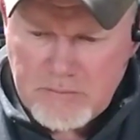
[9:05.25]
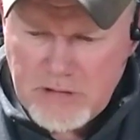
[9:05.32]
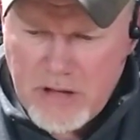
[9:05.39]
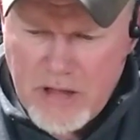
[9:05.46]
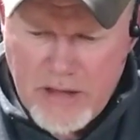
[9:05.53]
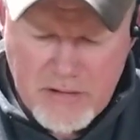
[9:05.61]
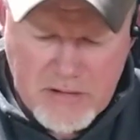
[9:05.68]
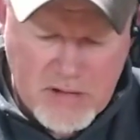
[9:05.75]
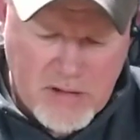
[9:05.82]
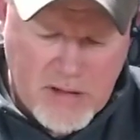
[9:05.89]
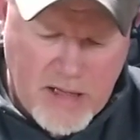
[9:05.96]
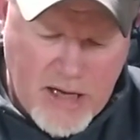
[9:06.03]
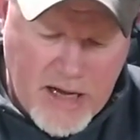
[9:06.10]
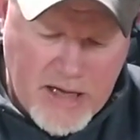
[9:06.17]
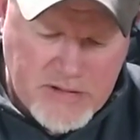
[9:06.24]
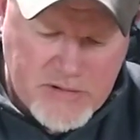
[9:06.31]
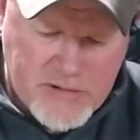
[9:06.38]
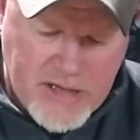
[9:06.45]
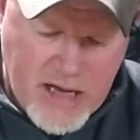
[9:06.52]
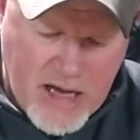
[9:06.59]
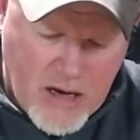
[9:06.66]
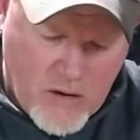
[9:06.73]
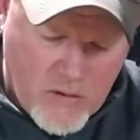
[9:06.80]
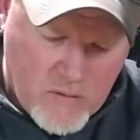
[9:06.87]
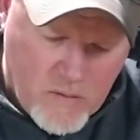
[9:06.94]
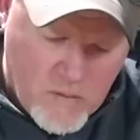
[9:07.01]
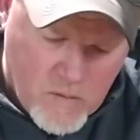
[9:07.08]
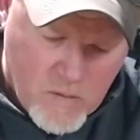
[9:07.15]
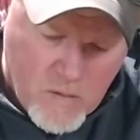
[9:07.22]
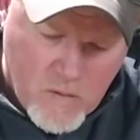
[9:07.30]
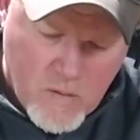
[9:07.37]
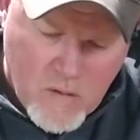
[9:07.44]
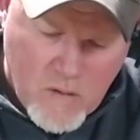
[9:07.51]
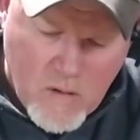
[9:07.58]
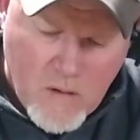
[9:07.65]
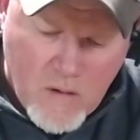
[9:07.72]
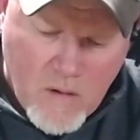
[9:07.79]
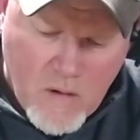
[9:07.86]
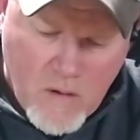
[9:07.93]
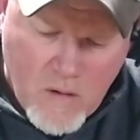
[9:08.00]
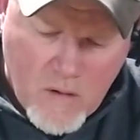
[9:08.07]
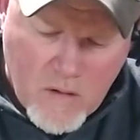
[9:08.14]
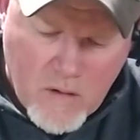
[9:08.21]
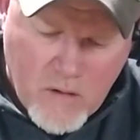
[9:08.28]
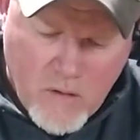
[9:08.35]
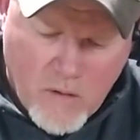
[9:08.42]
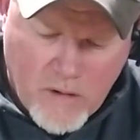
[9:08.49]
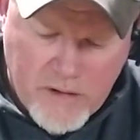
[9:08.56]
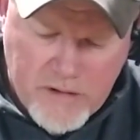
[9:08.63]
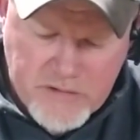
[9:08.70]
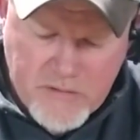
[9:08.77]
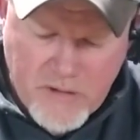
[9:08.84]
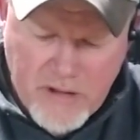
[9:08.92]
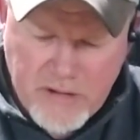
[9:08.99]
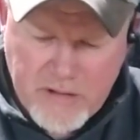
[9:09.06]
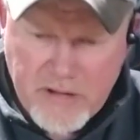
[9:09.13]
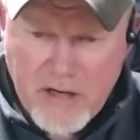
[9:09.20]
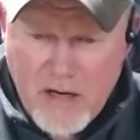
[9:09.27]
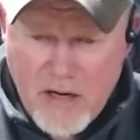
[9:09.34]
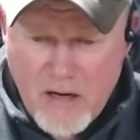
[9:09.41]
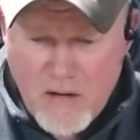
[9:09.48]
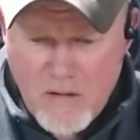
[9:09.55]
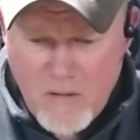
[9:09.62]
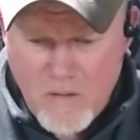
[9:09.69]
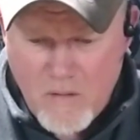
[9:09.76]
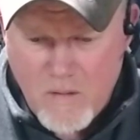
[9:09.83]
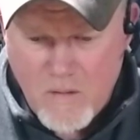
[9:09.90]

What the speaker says: All right, so the eyes are down. Cork is right there.